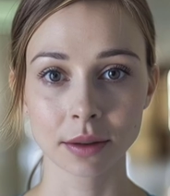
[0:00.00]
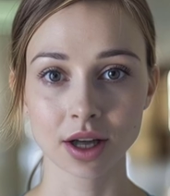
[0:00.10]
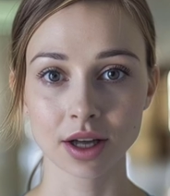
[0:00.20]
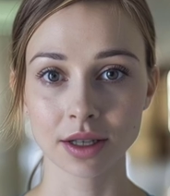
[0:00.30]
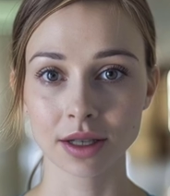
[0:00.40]

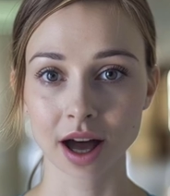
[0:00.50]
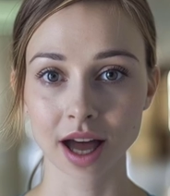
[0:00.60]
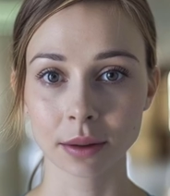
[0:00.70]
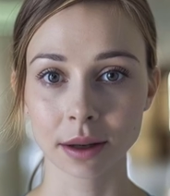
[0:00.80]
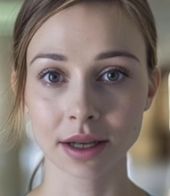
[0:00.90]
obstructions
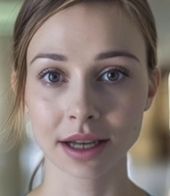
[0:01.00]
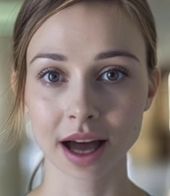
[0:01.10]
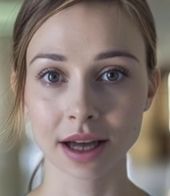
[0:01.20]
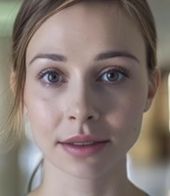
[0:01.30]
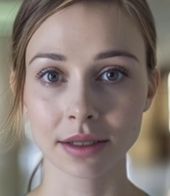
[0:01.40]
caused by the
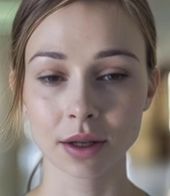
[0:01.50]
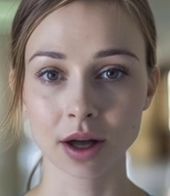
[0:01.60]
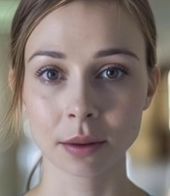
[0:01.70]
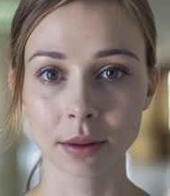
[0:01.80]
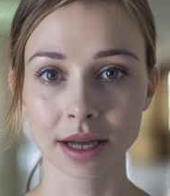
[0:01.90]
clot,
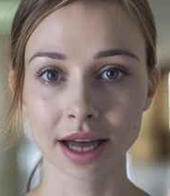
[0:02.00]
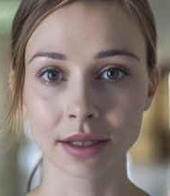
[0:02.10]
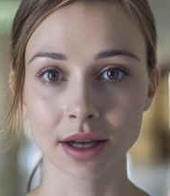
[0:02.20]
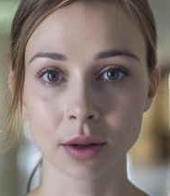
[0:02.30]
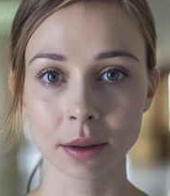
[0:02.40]

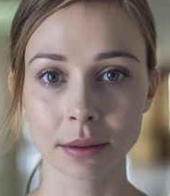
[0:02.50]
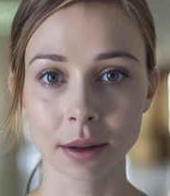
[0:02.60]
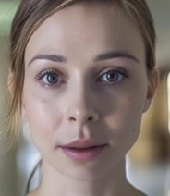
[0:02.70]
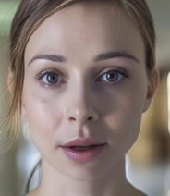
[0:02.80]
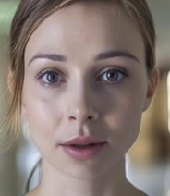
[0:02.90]
thrombolytic therapy
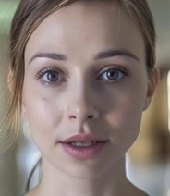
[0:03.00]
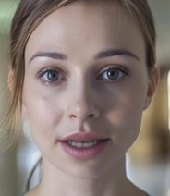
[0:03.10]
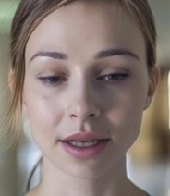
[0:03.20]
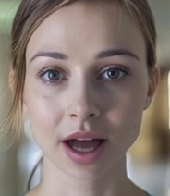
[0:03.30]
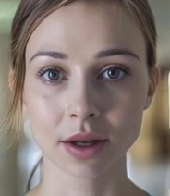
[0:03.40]
may be used
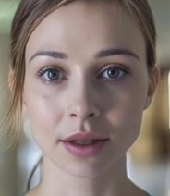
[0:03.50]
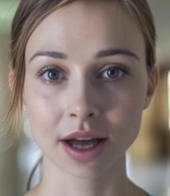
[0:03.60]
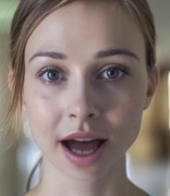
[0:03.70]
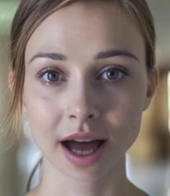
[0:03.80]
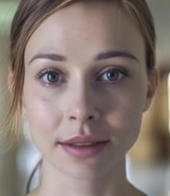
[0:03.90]
to dissolve the
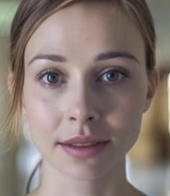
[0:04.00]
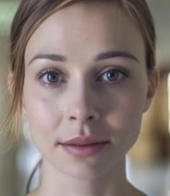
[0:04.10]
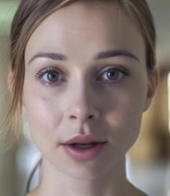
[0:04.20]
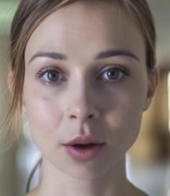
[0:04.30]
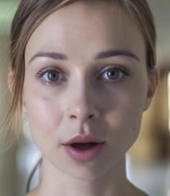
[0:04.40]
clot,
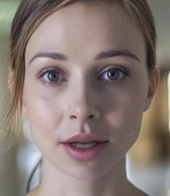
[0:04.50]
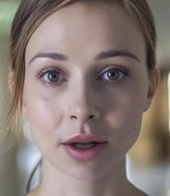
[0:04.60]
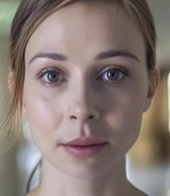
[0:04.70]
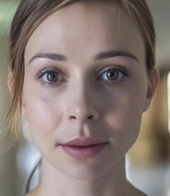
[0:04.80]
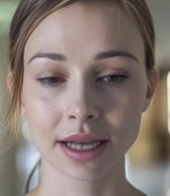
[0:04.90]
or a
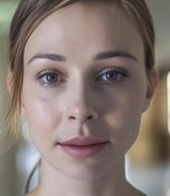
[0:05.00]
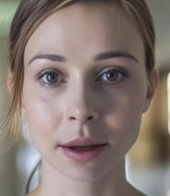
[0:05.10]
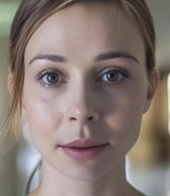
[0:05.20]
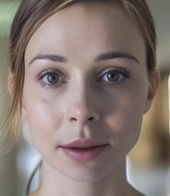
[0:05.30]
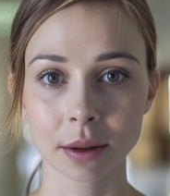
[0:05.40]

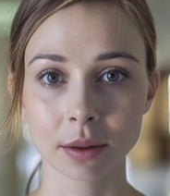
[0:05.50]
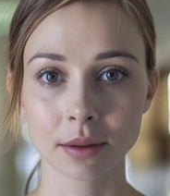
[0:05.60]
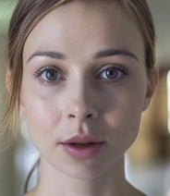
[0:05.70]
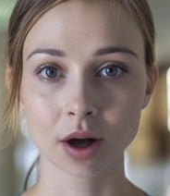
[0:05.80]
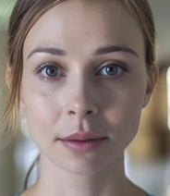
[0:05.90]
thrombectomy may be
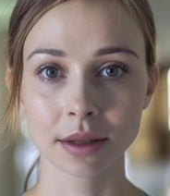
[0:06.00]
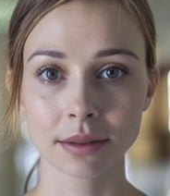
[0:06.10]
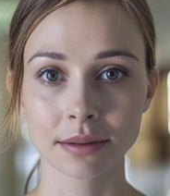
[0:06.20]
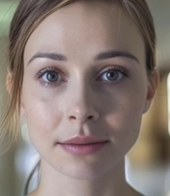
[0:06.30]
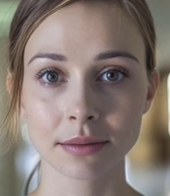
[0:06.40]
performed.
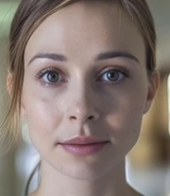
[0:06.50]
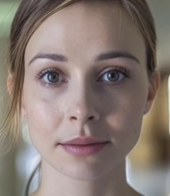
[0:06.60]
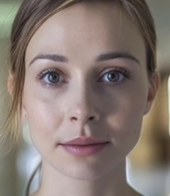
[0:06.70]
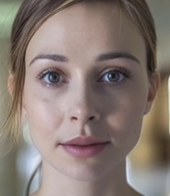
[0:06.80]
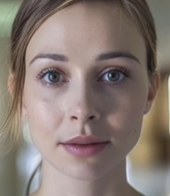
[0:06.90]

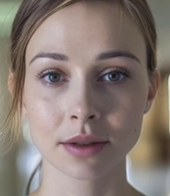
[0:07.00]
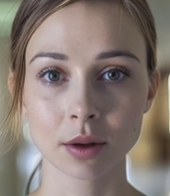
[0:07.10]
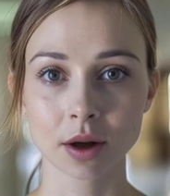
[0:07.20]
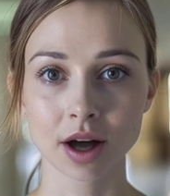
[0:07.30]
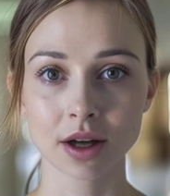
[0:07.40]

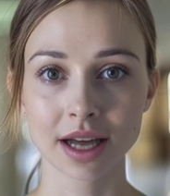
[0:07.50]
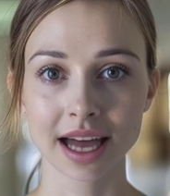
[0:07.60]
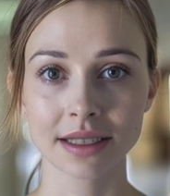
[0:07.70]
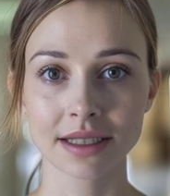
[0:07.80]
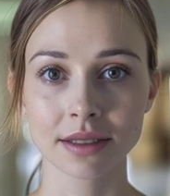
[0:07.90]
For recurrent
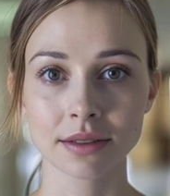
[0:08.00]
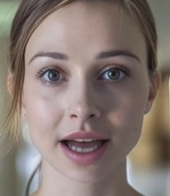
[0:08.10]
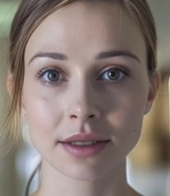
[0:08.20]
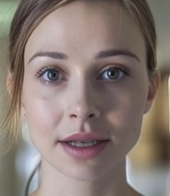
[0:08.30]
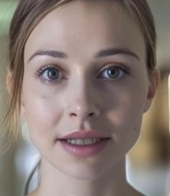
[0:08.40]
cases of
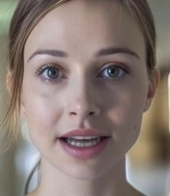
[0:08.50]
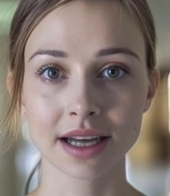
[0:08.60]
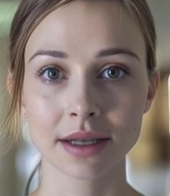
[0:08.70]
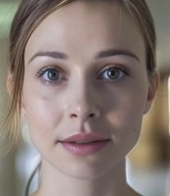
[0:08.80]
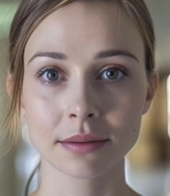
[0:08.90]

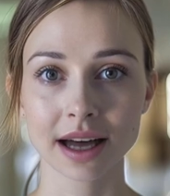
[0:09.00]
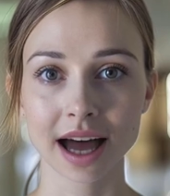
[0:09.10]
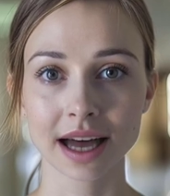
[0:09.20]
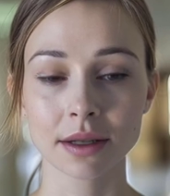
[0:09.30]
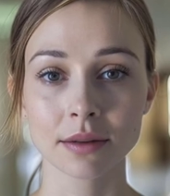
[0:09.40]
DVT,
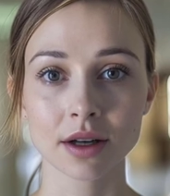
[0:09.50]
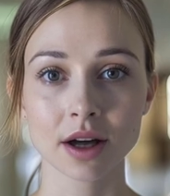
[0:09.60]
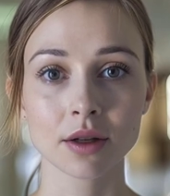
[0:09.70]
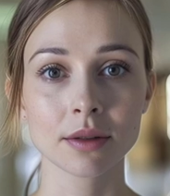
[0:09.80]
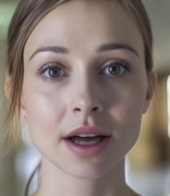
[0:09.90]
an
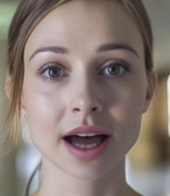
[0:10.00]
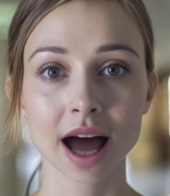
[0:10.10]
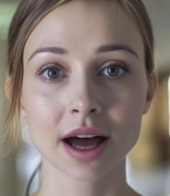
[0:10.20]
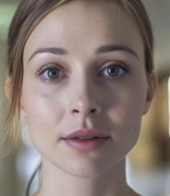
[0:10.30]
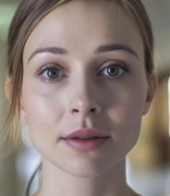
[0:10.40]
inferior vena
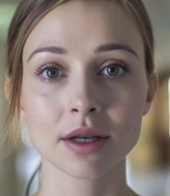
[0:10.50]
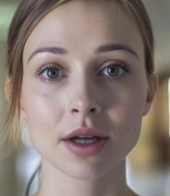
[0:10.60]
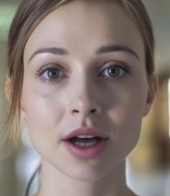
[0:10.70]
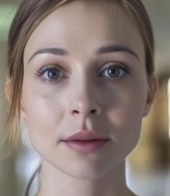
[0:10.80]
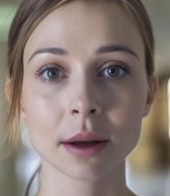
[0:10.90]
cava
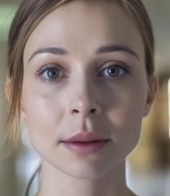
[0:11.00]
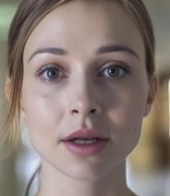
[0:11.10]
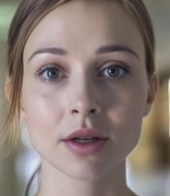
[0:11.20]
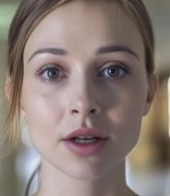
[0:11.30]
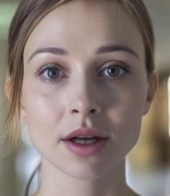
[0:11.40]
filter may be
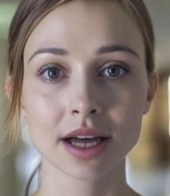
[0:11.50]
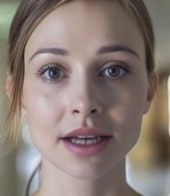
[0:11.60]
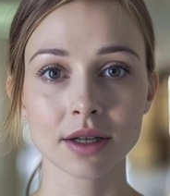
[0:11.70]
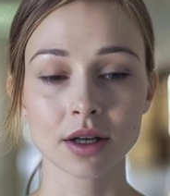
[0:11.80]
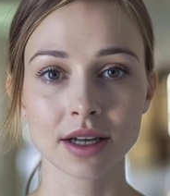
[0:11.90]
surgically
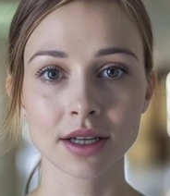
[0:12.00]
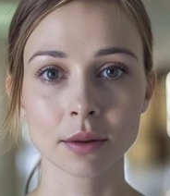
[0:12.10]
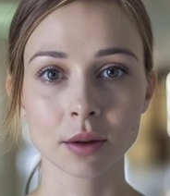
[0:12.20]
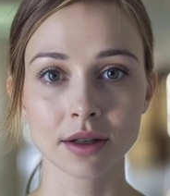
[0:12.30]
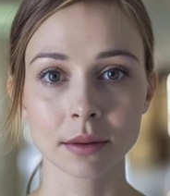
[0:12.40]
inserted
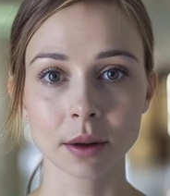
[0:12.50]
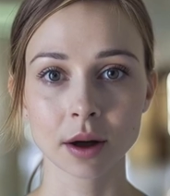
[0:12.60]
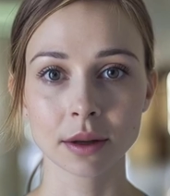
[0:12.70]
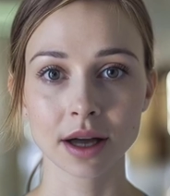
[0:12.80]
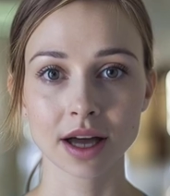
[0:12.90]
to prevent
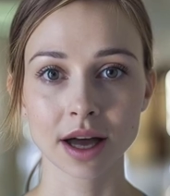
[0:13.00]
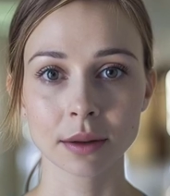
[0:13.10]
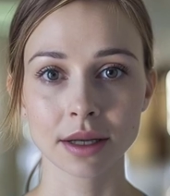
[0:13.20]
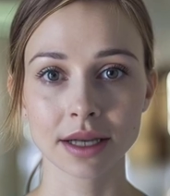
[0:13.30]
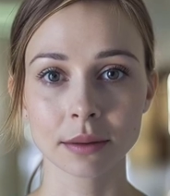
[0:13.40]
pulmonary
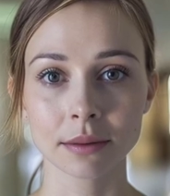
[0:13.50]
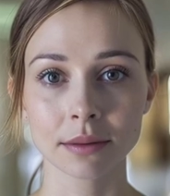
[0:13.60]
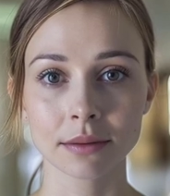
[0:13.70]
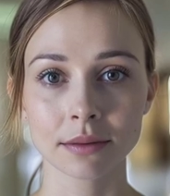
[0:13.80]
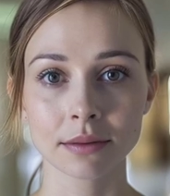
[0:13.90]
embolism.